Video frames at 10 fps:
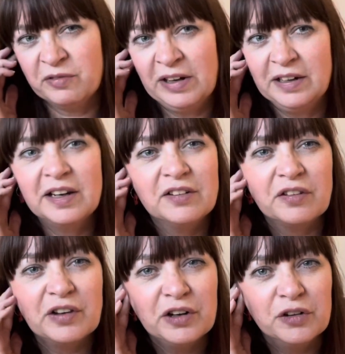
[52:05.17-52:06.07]
really needed
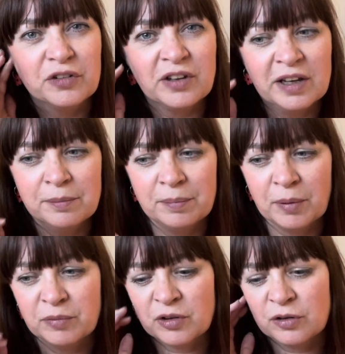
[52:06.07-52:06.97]
the loo, so he
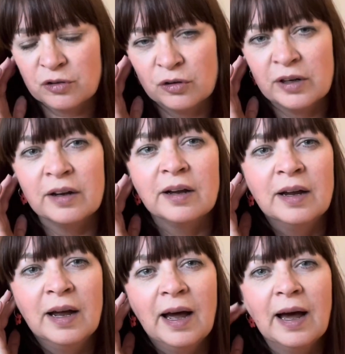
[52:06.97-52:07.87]
popped to the toilet,
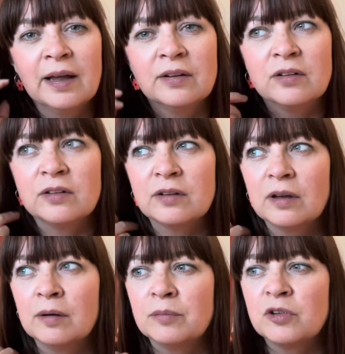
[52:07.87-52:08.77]
and
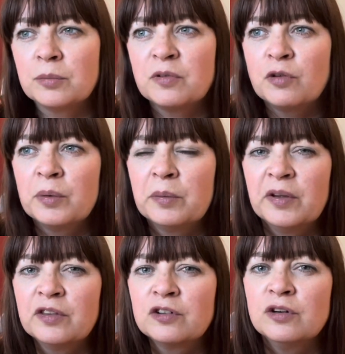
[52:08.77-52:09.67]
just before we
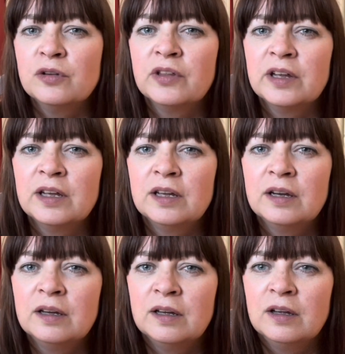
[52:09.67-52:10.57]
went through the
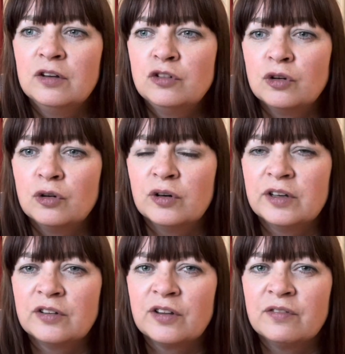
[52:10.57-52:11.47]
door
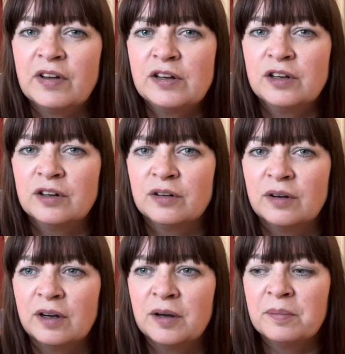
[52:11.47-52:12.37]
into the venue,
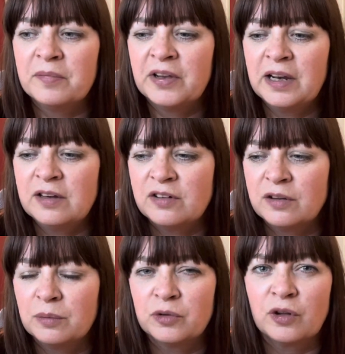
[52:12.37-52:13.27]
the lady
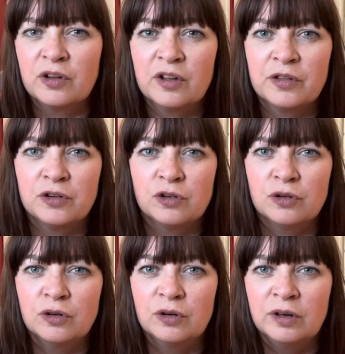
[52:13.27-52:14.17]
that was at the
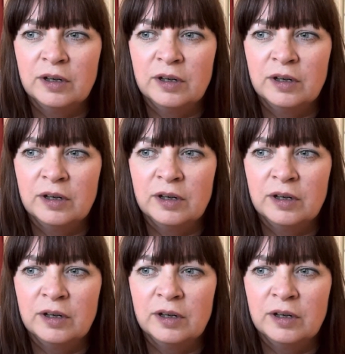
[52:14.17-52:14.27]
door,